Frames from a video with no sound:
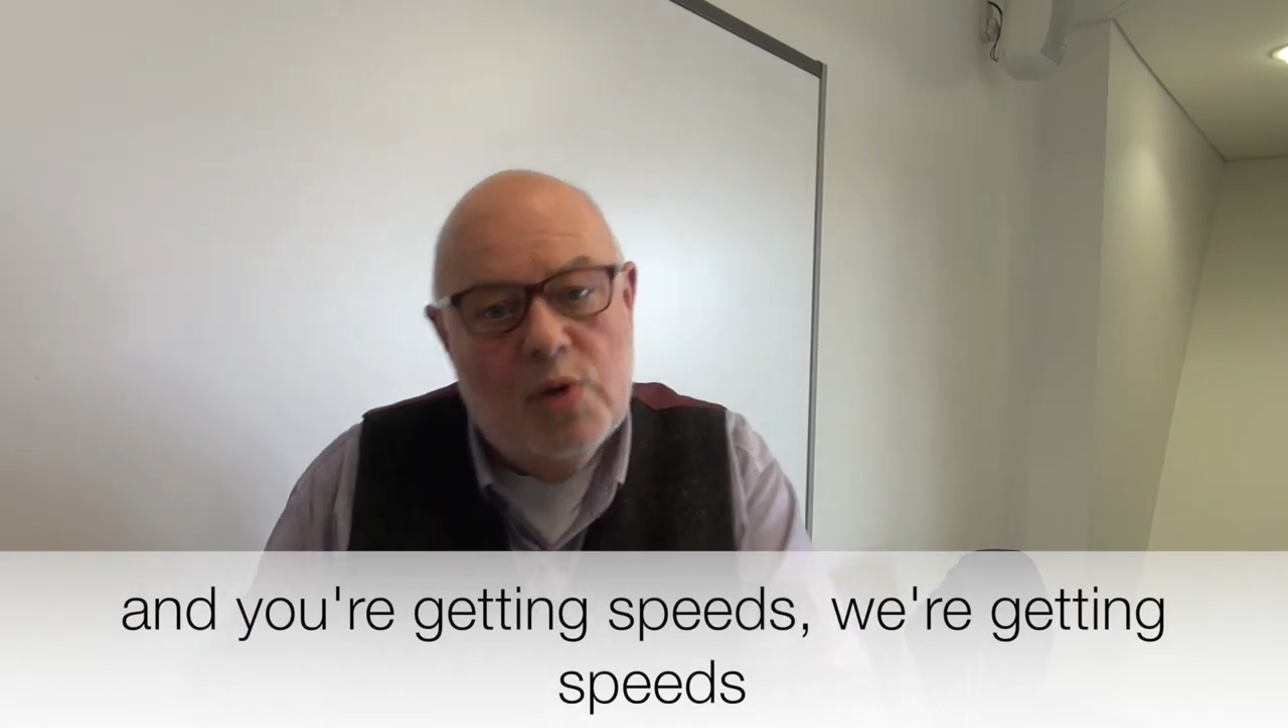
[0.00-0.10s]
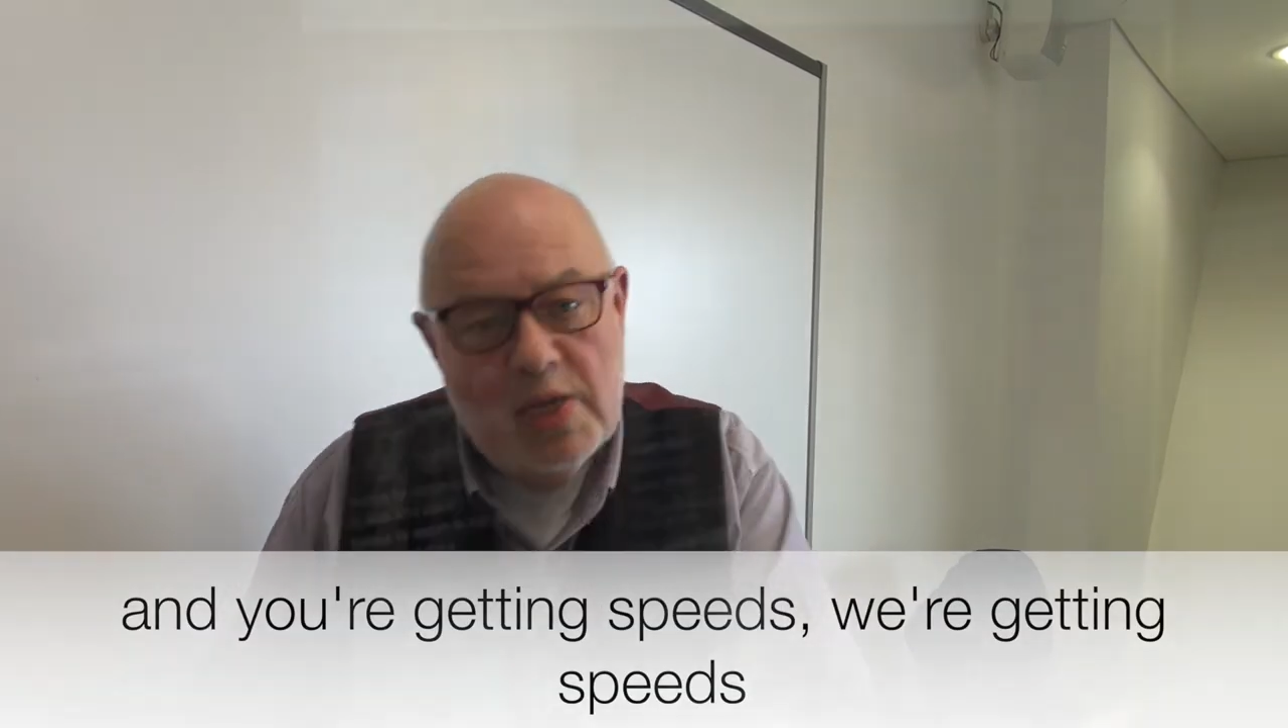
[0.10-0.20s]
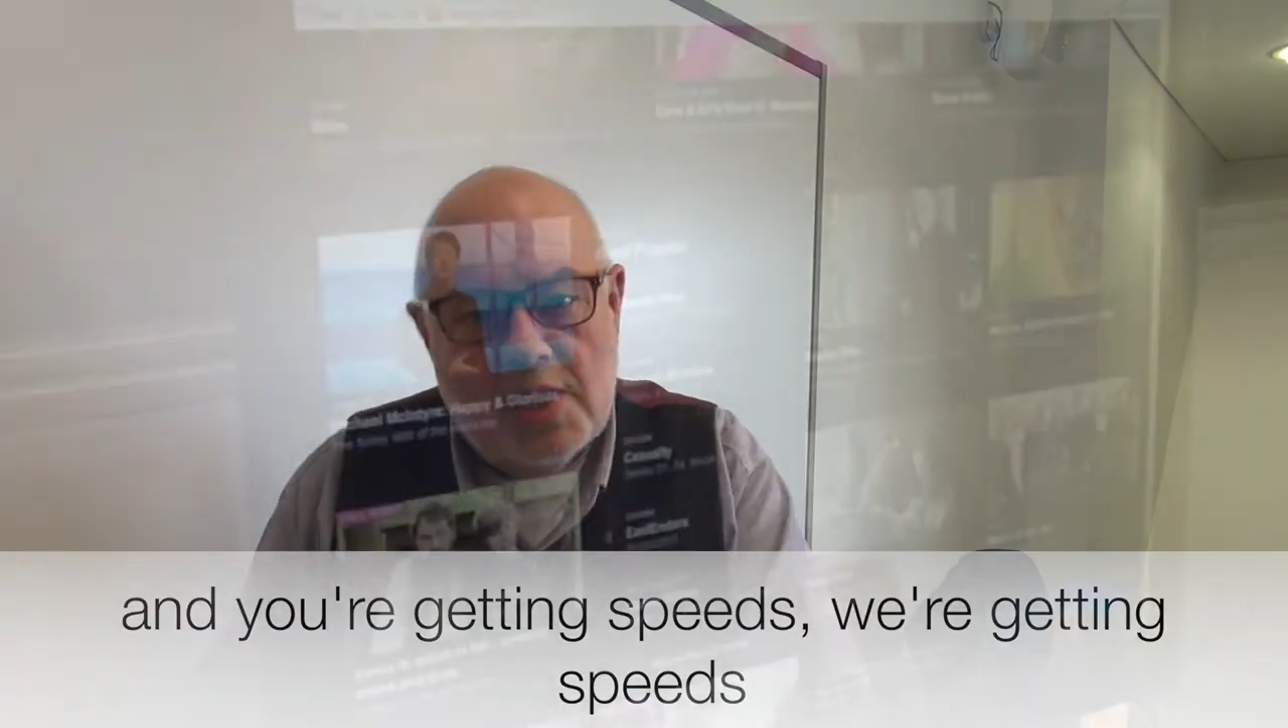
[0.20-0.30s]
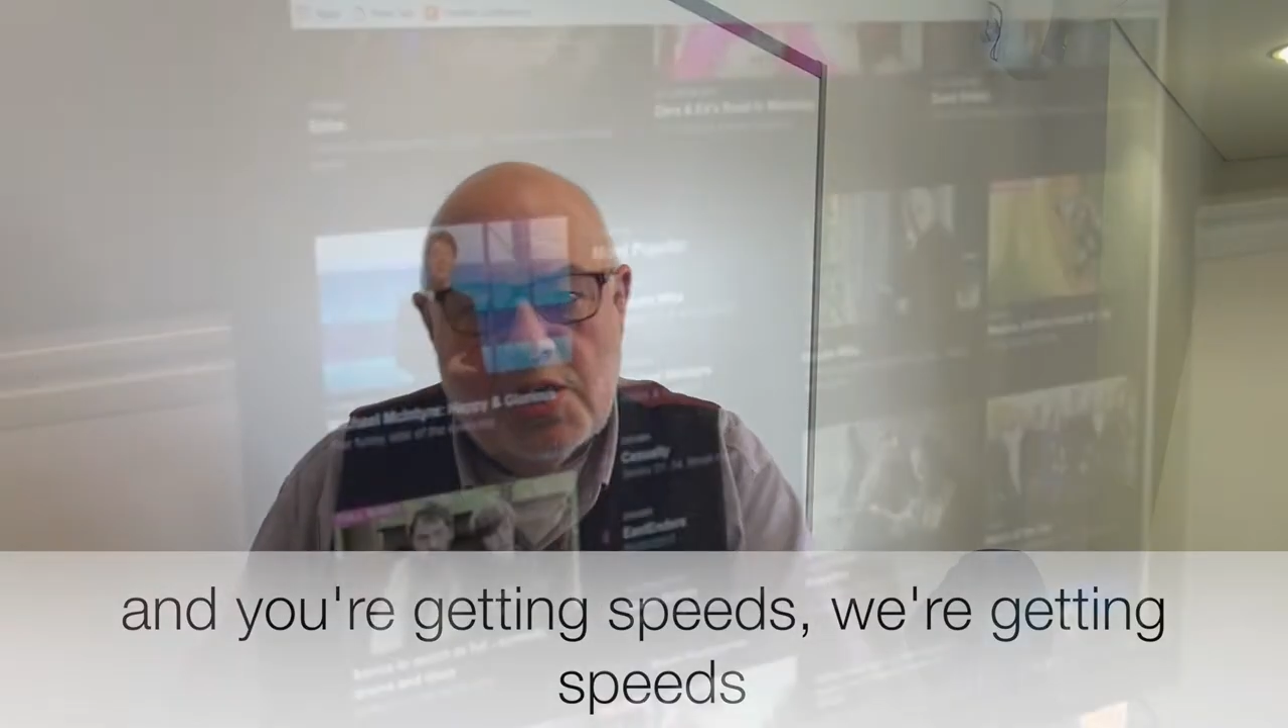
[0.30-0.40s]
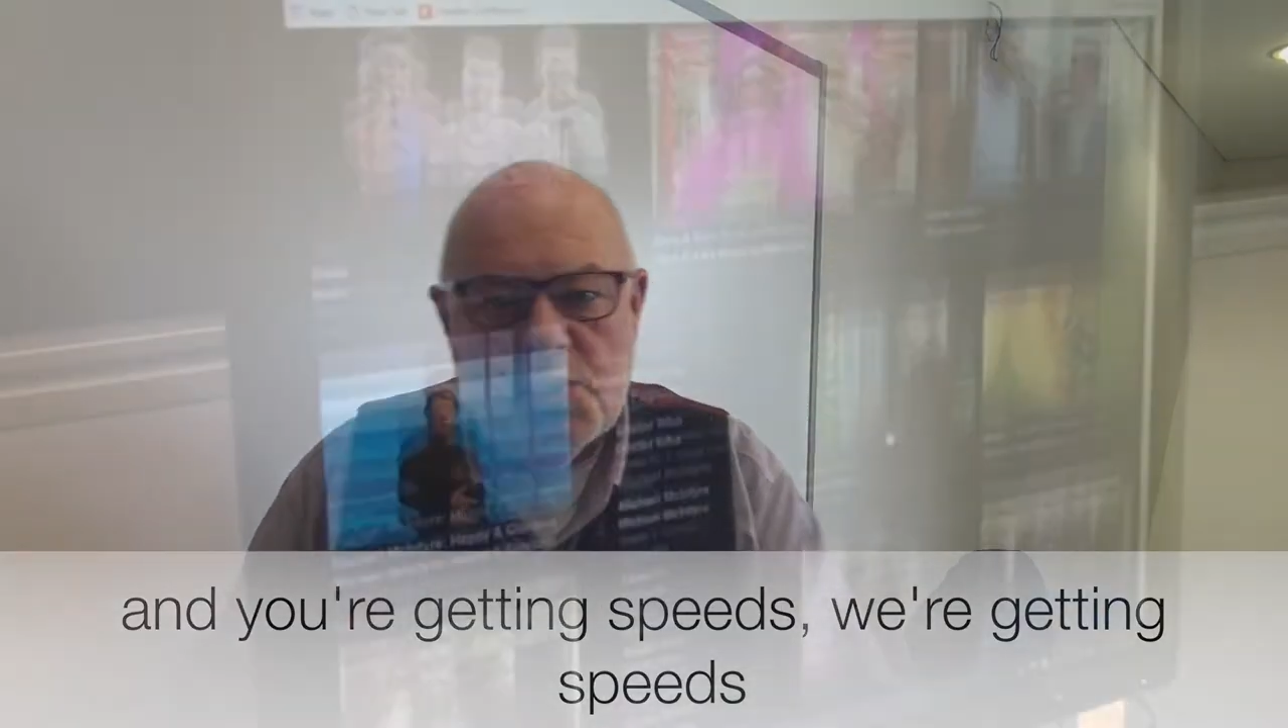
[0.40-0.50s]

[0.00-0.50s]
we're getting